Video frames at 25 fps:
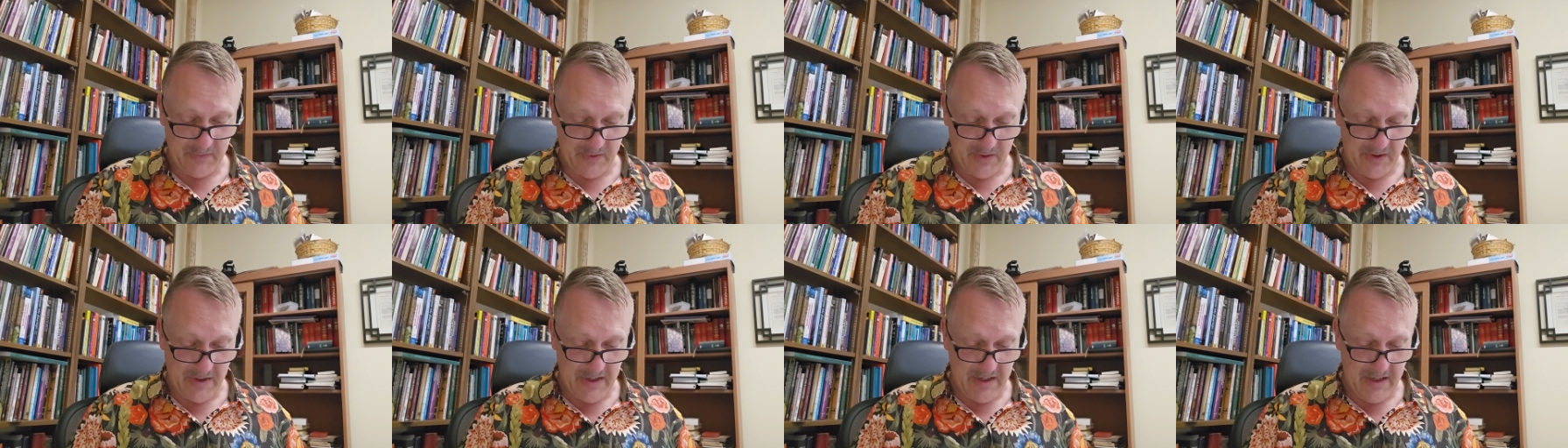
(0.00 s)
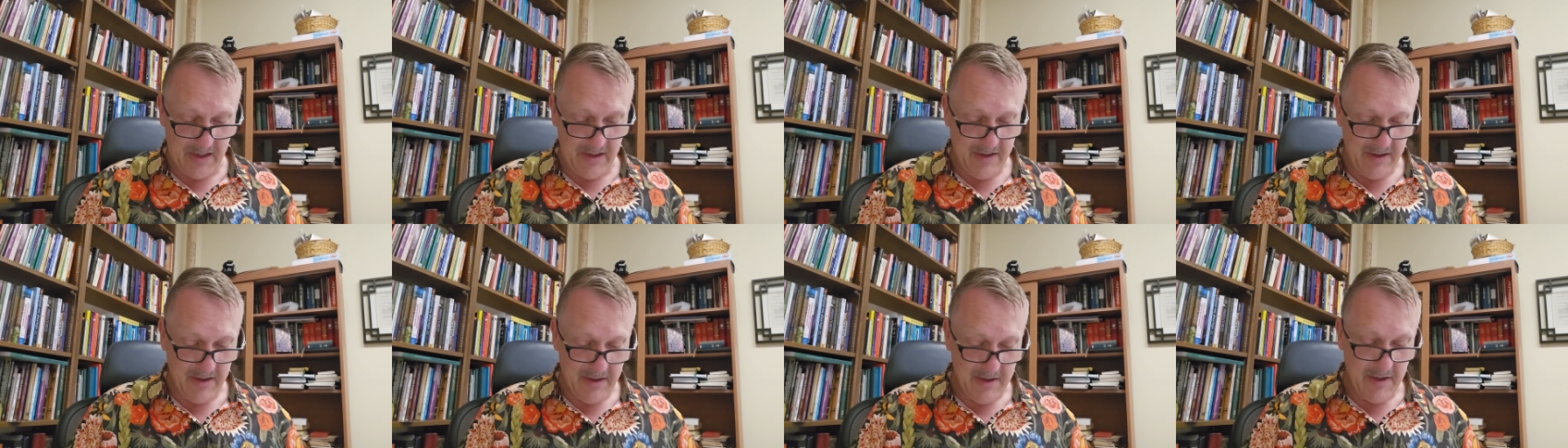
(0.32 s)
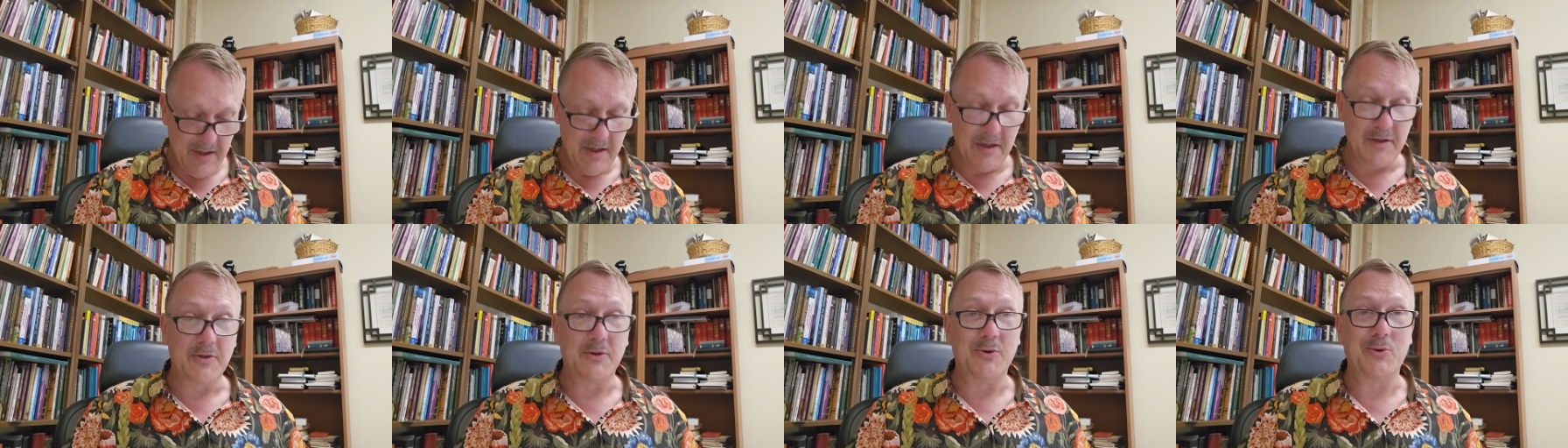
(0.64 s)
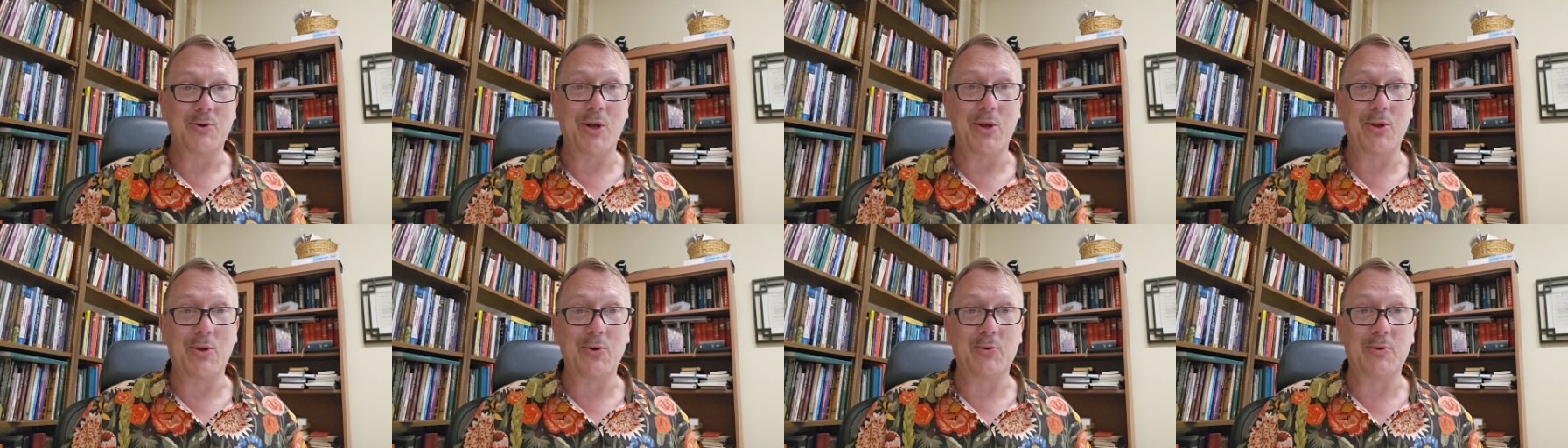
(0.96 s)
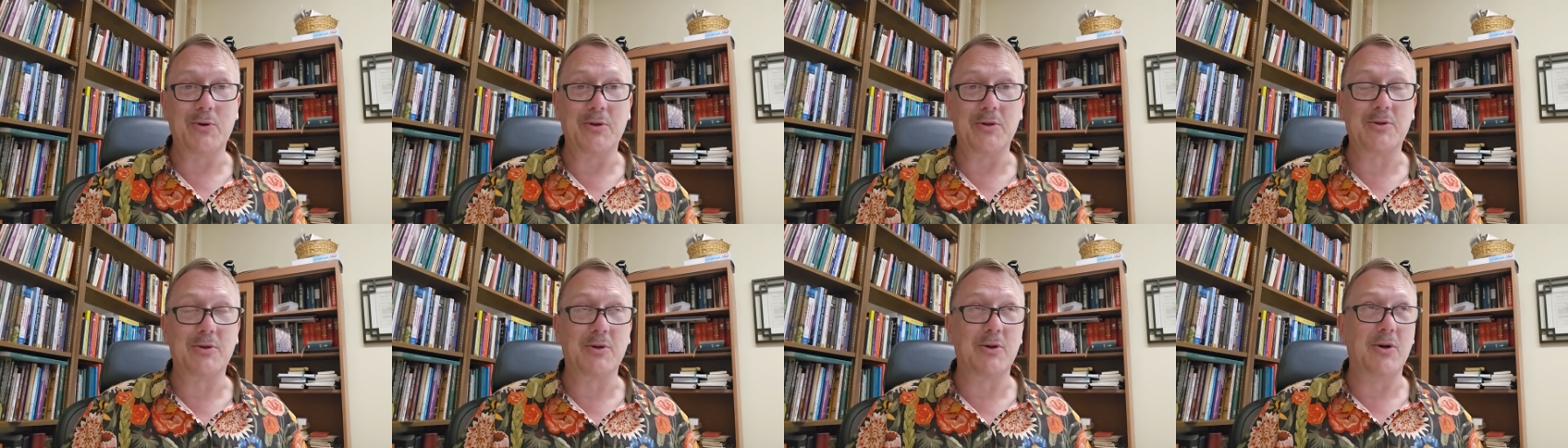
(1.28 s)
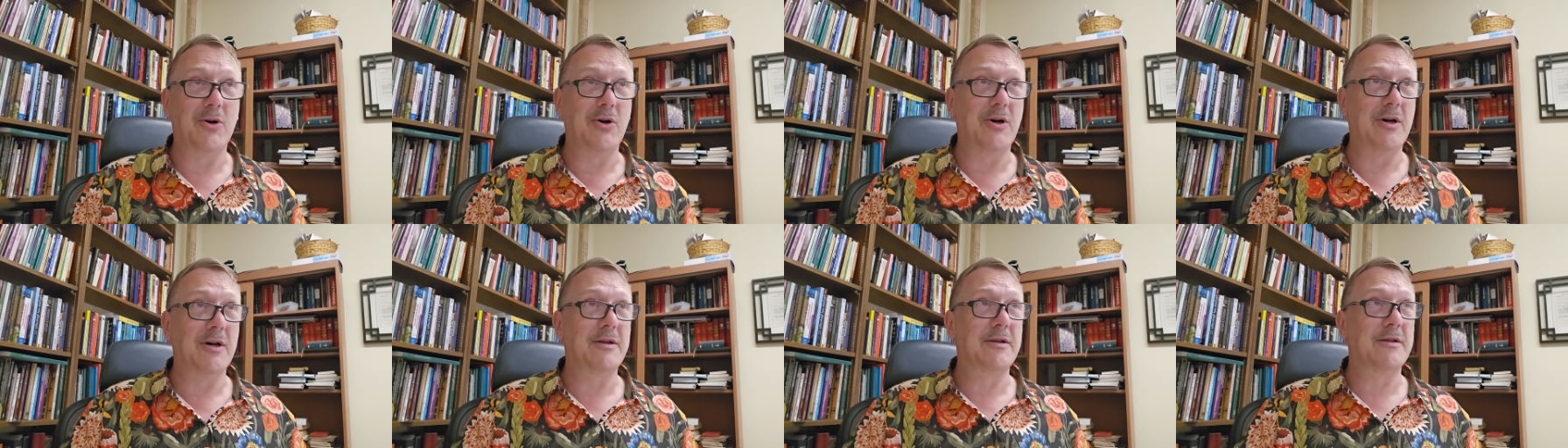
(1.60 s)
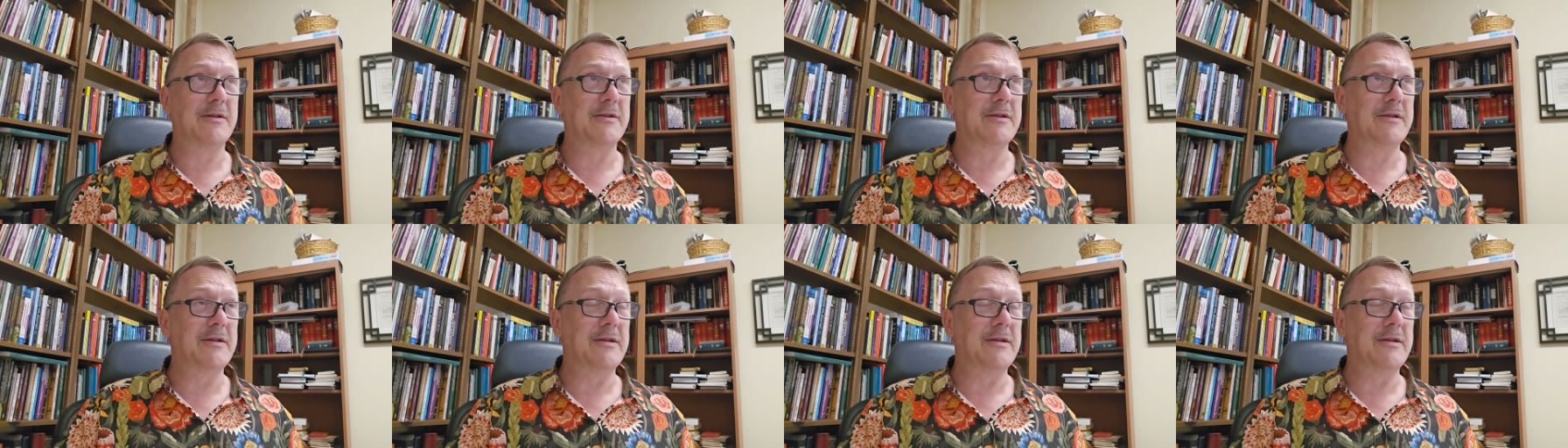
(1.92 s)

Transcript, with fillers: Okay, so in other words, God,